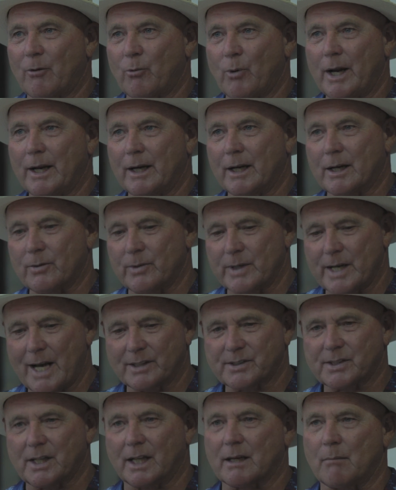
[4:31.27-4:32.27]
Randy
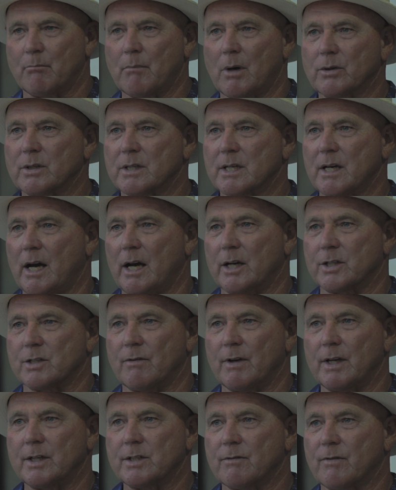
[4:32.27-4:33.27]
creates like a montage
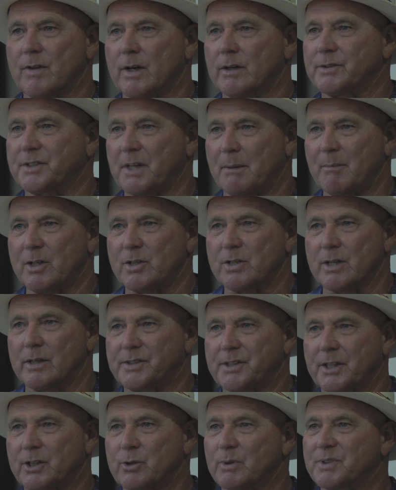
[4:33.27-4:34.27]
of each of those
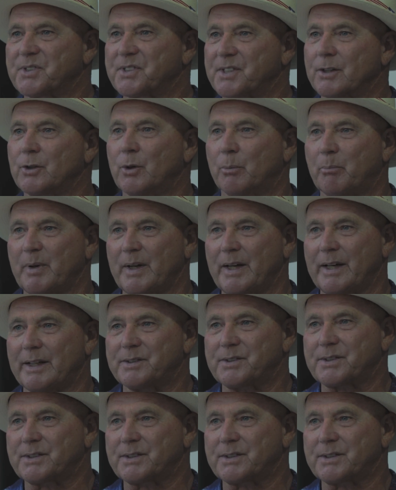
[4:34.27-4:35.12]
images into a single piece.